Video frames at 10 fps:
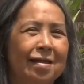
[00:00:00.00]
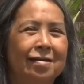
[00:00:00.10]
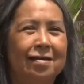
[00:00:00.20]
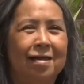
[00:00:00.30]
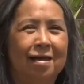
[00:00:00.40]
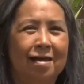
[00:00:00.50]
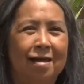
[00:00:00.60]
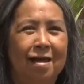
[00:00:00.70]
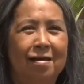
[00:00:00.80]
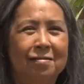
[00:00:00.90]
And uh,
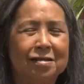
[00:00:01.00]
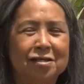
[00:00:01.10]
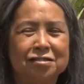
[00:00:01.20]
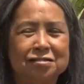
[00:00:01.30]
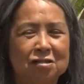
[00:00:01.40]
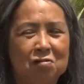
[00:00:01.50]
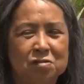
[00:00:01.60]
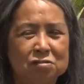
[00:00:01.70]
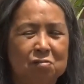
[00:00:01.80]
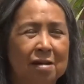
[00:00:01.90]
because he's
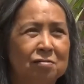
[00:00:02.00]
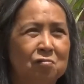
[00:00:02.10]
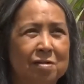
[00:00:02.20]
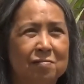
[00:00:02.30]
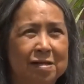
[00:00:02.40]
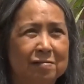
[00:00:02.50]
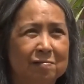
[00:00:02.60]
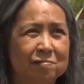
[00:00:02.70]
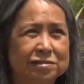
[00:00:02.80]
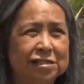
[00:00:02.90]
always wanted one he,
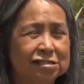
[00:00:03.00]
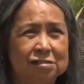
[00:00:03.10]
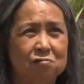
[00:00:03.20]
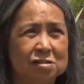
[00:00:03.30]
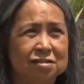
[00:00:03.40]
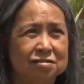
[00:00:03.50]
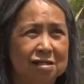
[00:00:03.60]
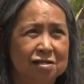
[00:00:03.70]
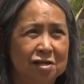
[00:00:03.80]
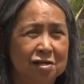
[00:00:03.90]
since he was a
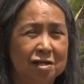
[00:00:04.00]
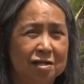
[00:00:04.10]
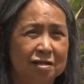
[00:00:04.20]
teen,